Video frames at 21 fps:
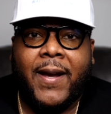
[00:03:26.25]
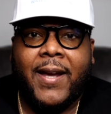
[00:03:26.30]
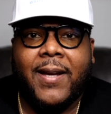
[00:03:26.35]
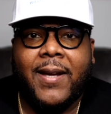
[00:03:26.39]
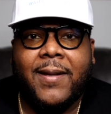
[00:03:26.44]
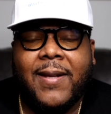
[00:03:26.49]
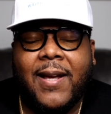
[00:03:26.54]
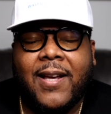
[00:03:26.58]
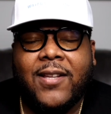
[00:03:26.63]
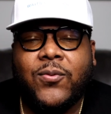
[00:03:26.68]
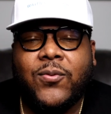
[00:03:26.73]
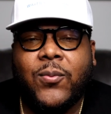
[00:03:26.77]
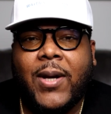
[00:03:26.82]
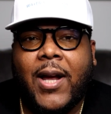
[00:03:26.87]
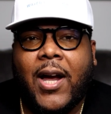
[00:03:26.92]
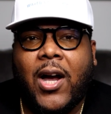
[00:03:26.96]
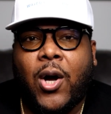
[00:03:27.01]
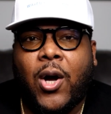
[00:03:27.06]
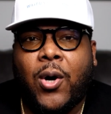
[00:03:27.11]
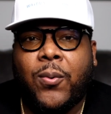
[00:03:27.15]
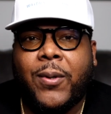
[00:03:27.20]
And that's what
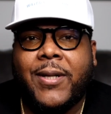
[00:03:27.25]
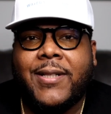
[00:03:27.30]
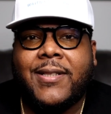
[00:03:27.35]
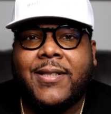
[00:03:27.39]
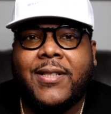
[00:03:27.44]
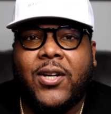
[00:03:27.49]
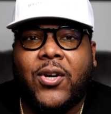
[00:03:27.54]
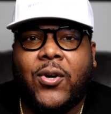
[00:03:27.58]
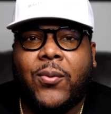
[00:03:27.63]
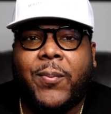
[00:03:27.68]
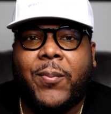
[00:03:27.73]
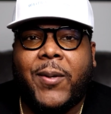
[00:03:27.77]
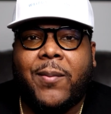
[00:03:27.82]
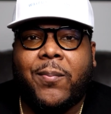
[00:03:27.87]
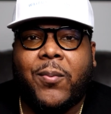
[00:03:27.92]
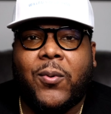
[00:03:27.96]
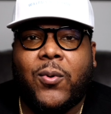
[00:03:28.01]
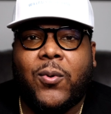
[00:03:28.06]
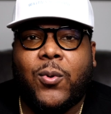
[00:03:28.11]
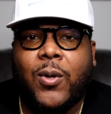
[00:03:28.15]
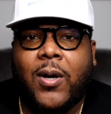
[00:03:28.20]
I always tell
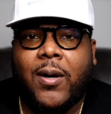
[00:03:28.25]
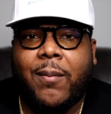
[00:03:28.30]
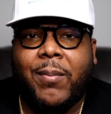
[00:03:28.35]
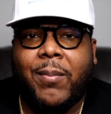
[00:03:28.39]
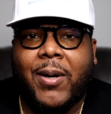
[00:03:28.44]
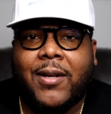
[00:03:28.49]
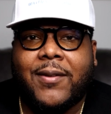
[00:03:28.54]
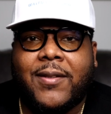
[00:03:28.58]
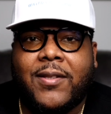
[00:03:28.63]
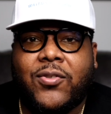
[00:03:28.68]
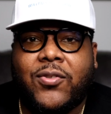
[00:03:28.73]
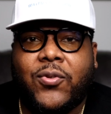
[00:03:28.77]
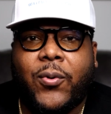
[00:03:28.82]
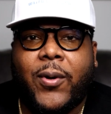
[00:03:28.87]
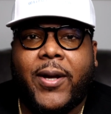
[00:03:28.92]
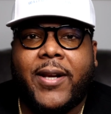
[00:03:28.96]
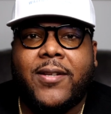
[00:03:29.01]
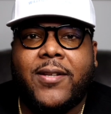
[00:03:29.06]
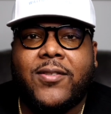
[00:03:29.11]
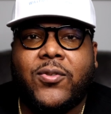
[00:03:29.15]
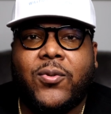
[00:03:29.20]
people about this
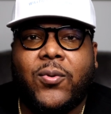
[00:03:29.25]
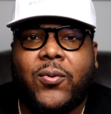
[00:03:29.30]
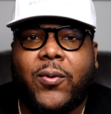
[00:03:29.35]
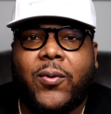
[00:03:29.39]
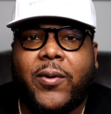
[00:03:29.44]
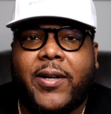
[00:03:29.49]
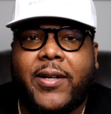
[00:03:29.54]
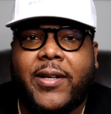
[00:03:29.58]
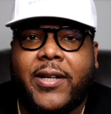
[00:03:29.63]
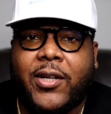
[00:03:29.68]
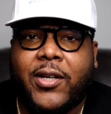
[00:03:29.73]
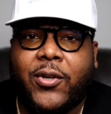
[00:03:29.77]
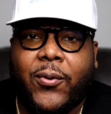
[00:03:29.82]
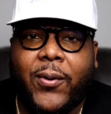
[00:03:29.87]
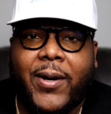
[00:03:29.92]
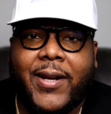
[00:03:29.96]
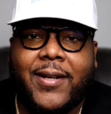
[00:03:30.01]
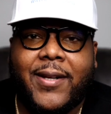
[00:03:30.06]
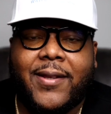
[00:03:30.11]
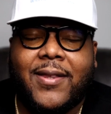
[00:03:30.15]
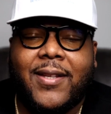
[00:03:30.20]
credit scoring and
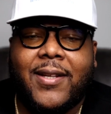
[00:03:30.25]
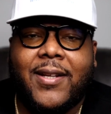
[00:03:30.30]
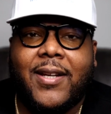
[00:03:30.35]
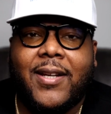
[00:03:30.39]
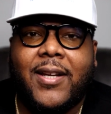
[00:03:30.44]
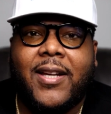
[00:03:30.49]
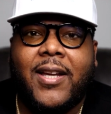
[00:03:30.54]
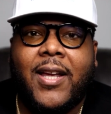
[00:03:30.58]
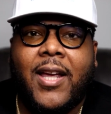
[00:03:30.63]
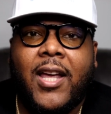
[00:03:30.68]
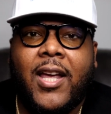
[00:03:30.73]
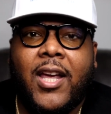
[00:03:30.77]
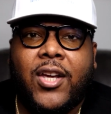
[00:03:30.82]
credit thing.